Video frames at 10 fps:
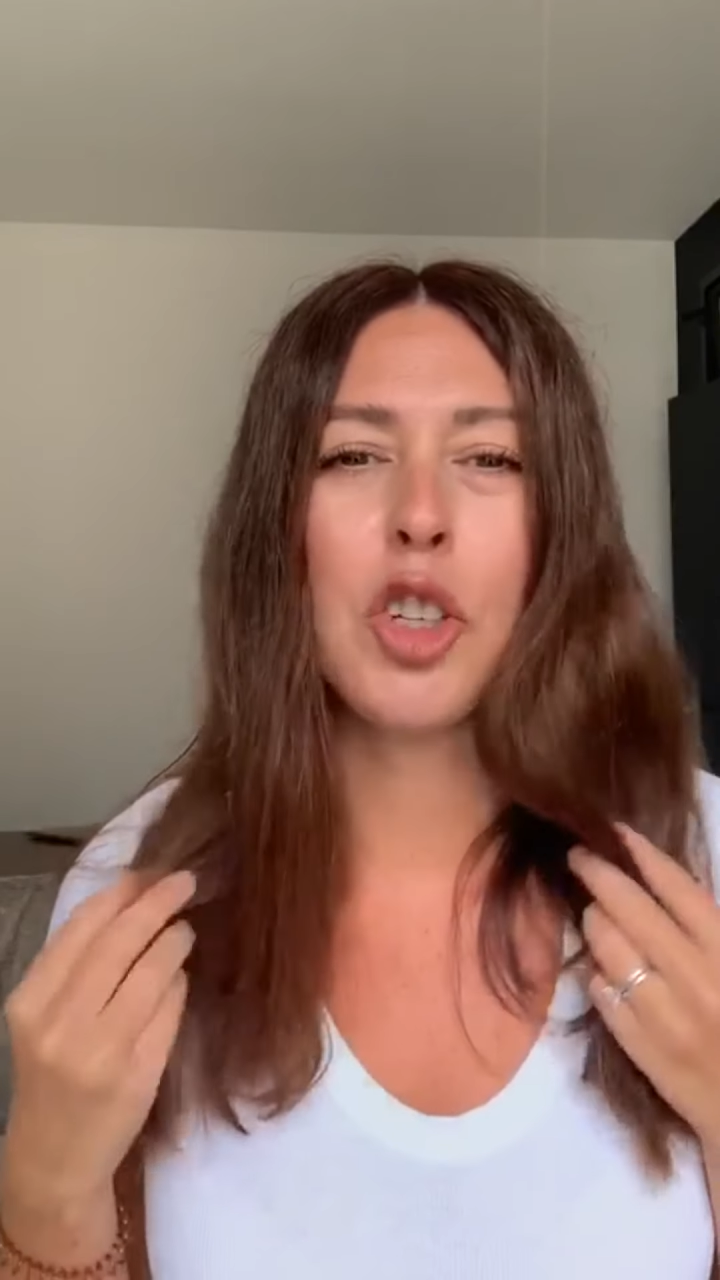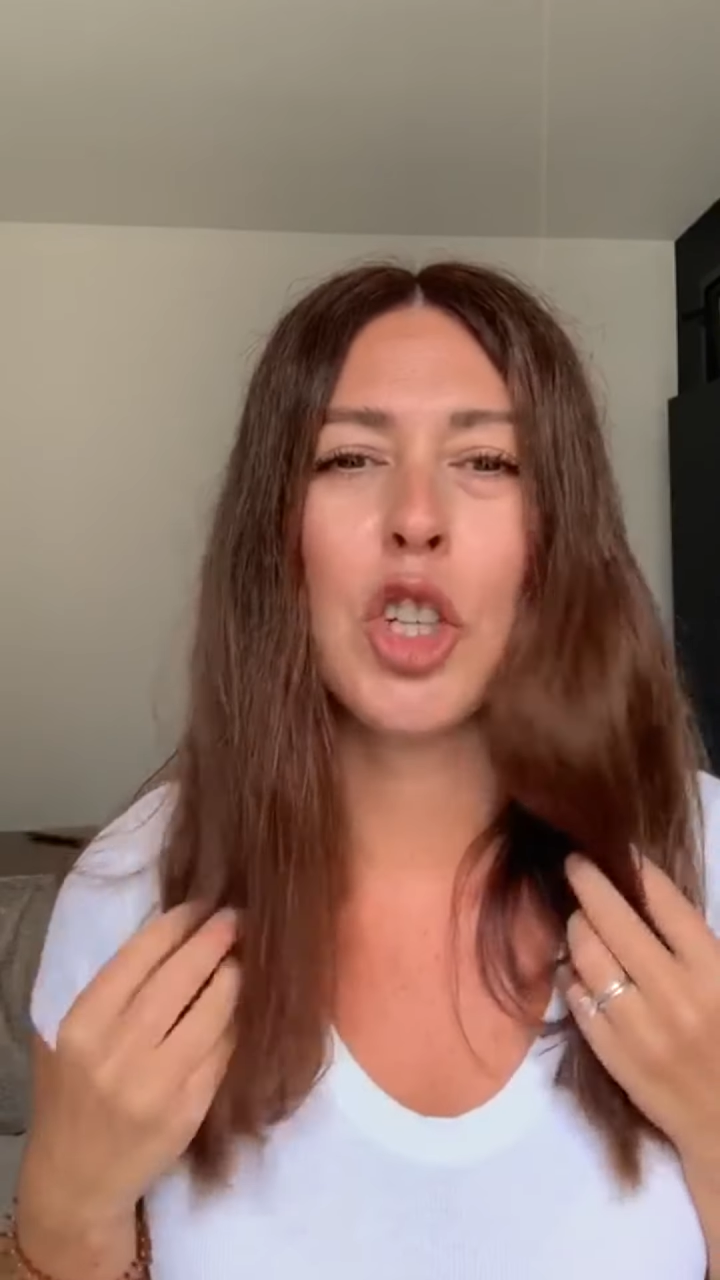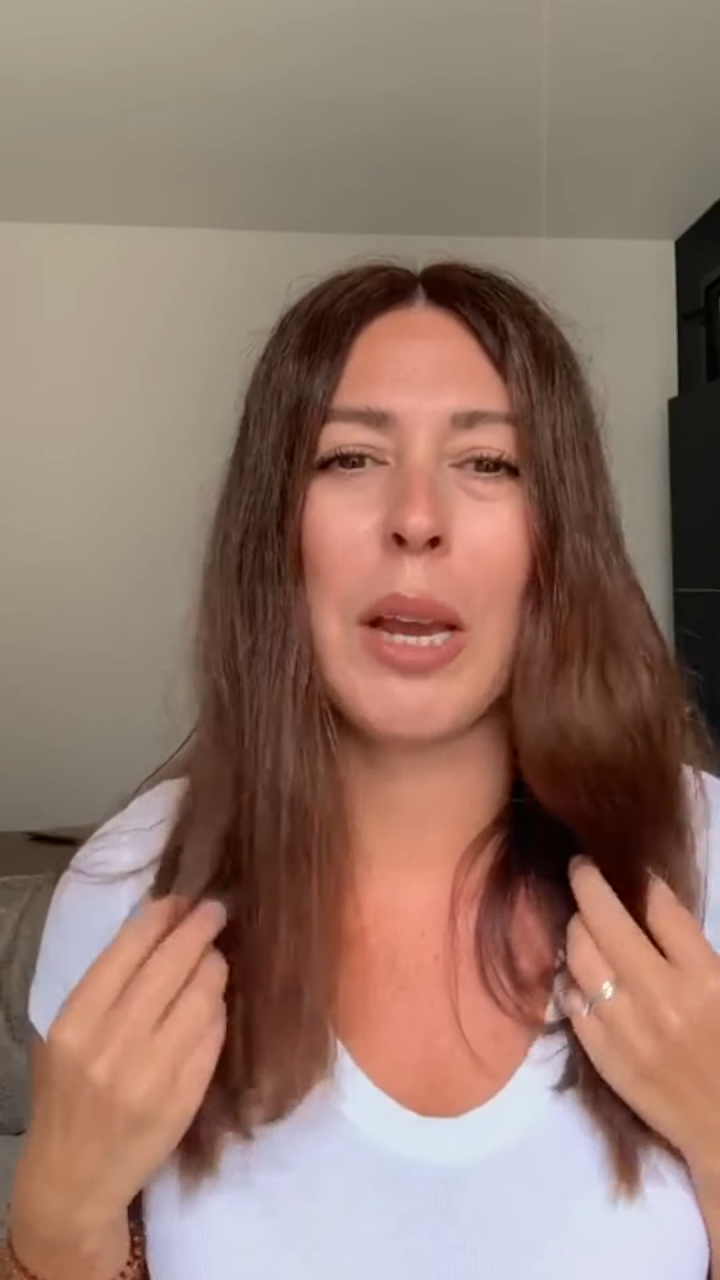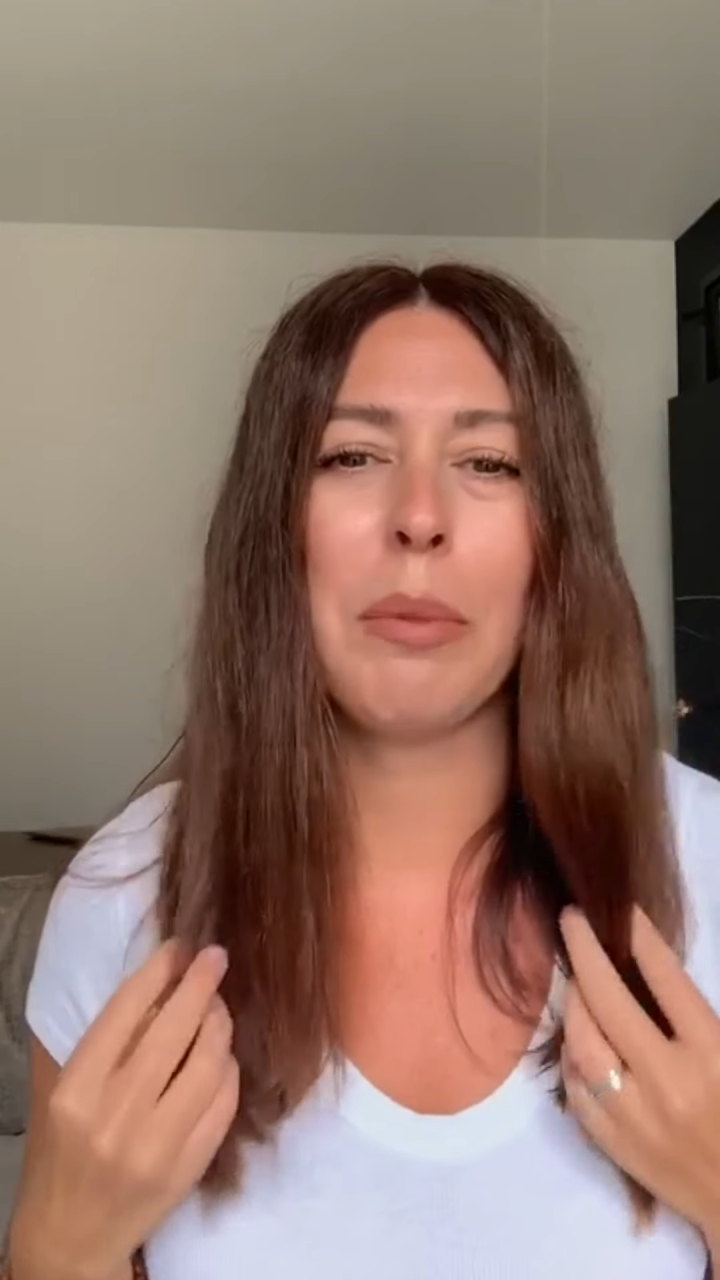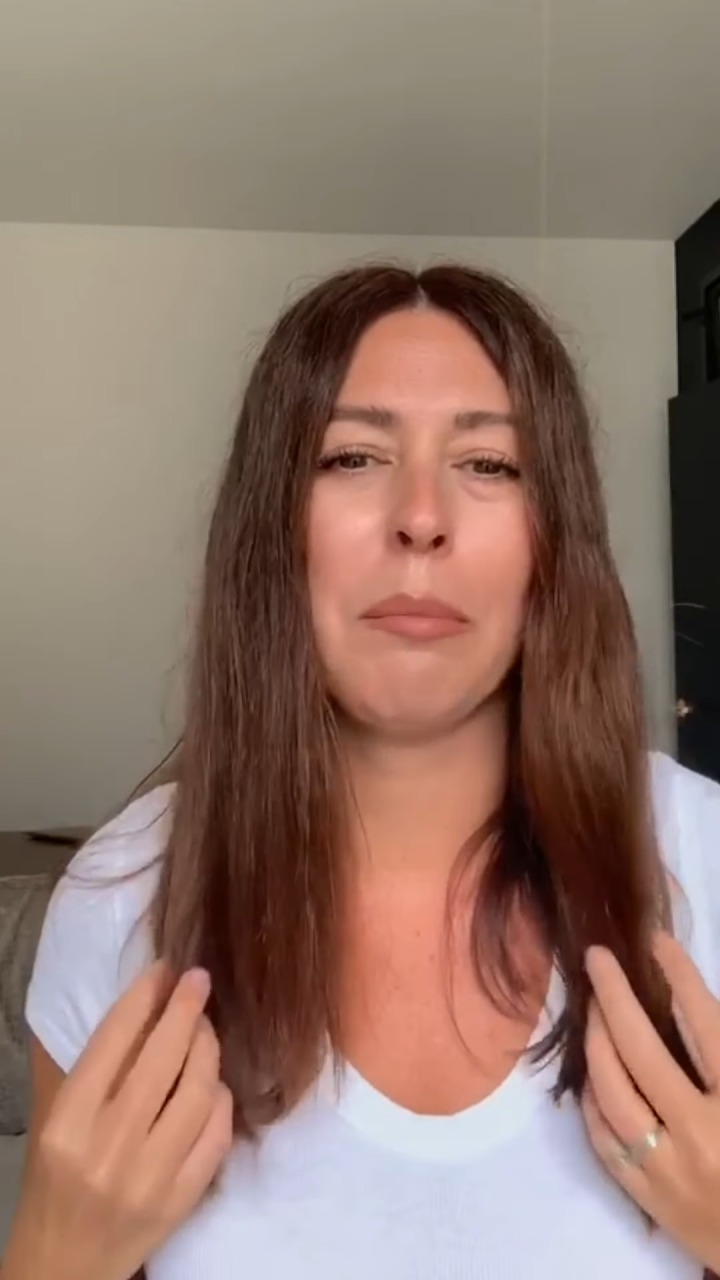
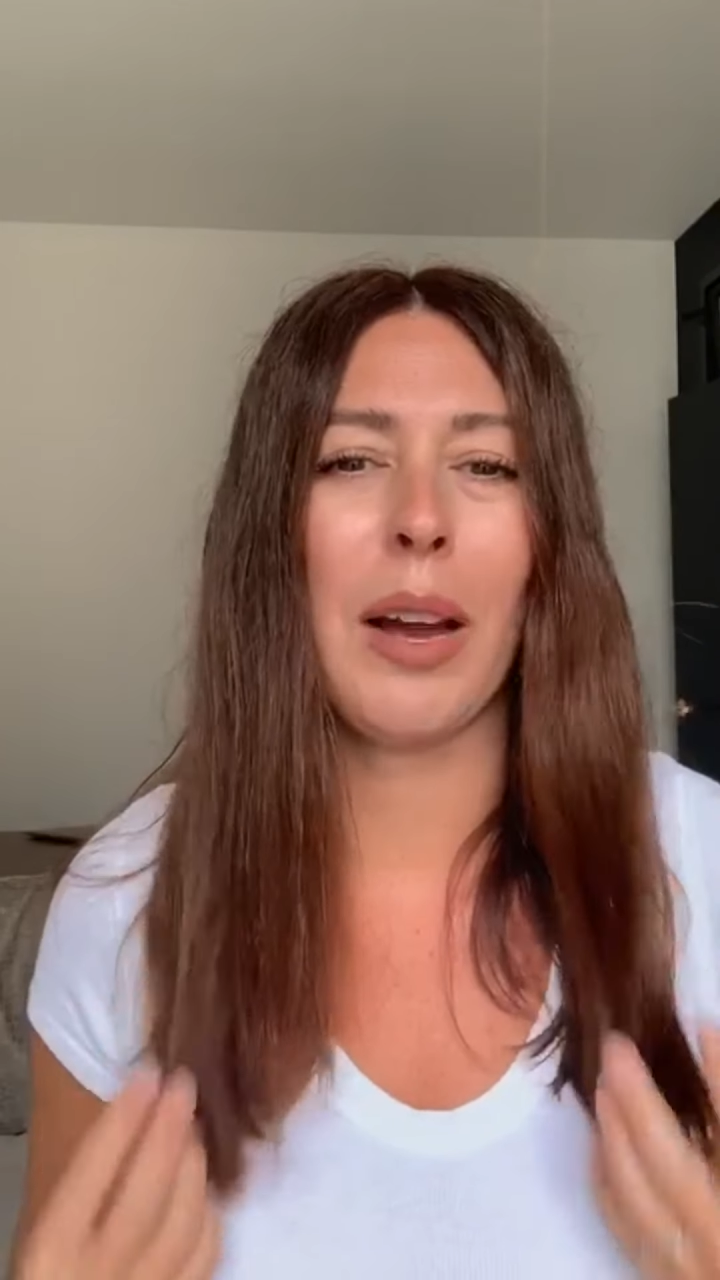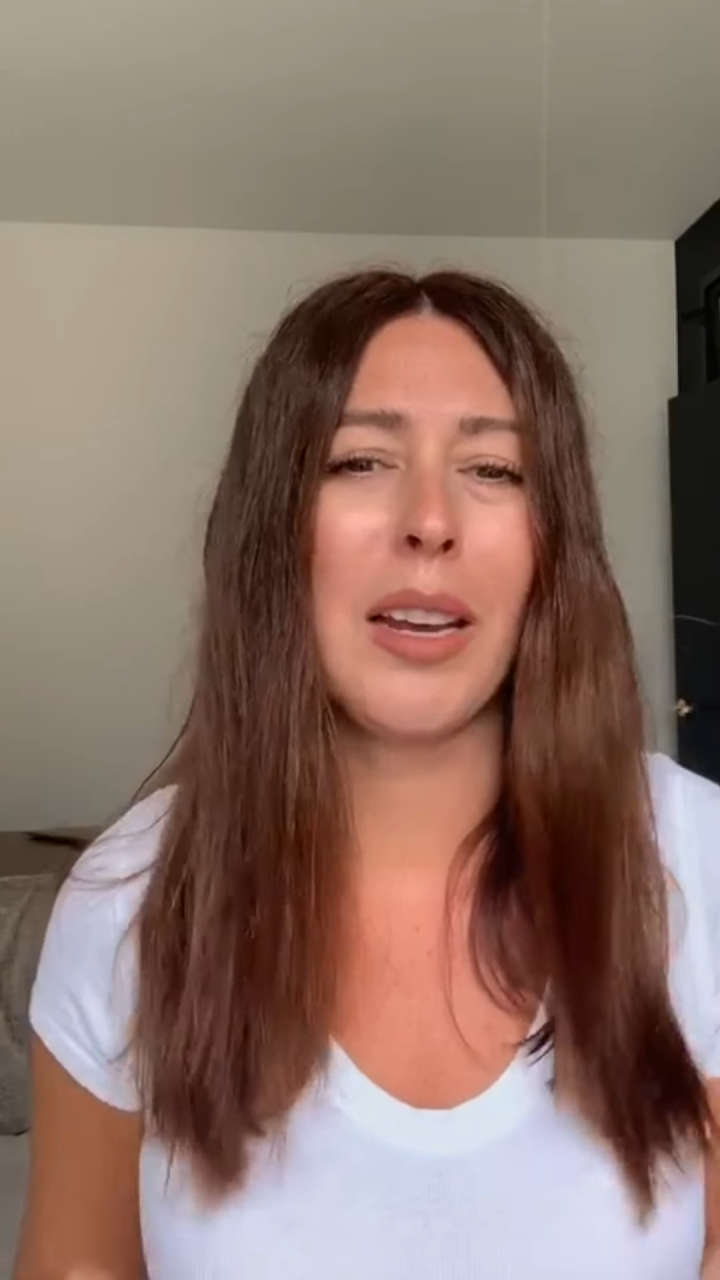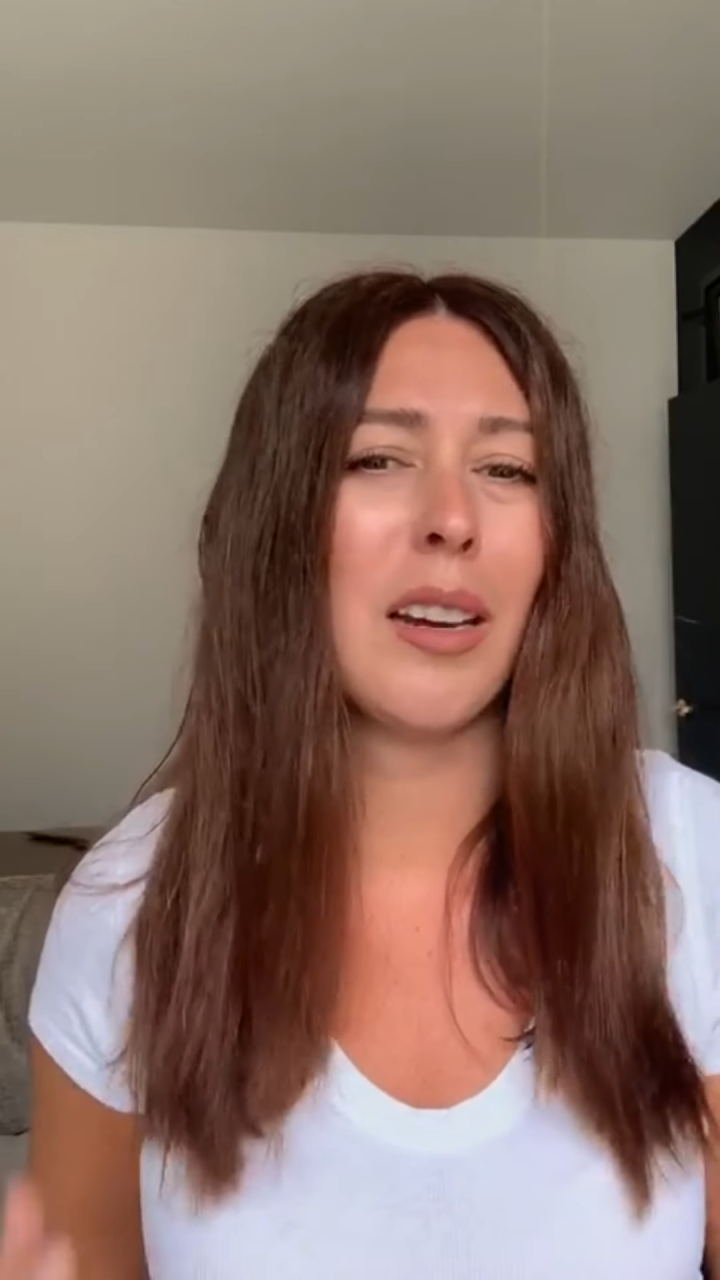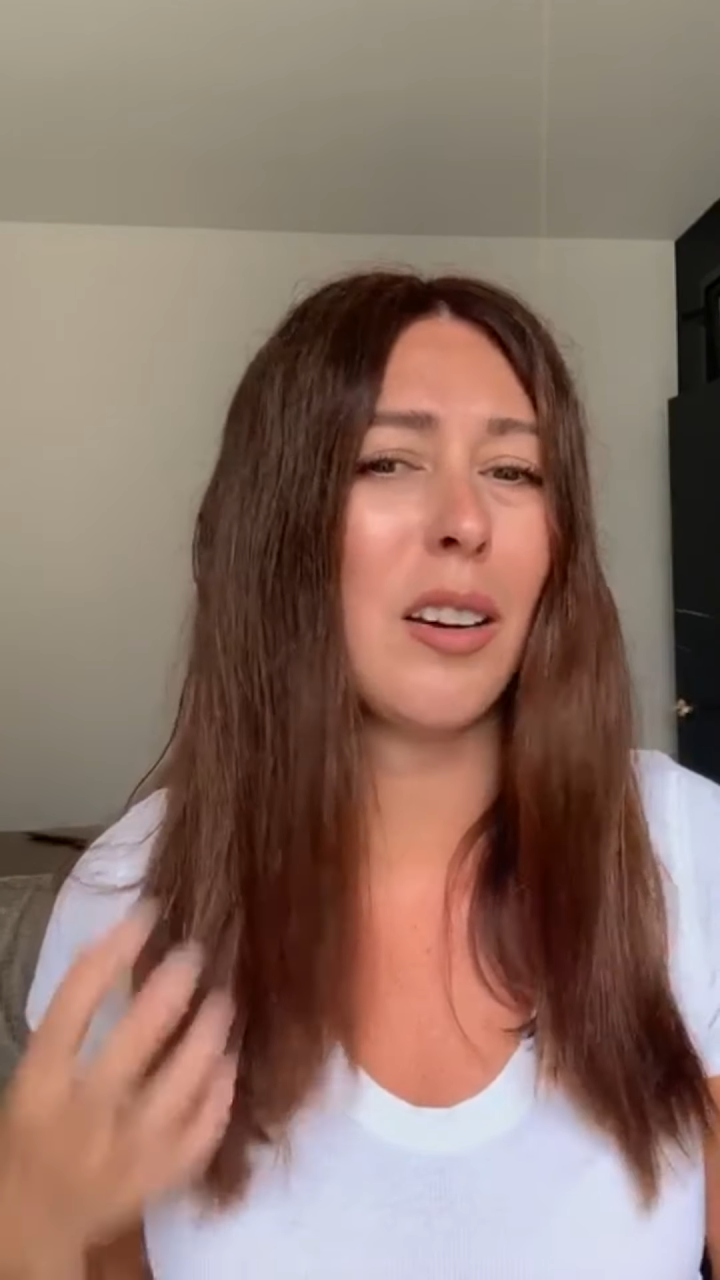shape in my hair,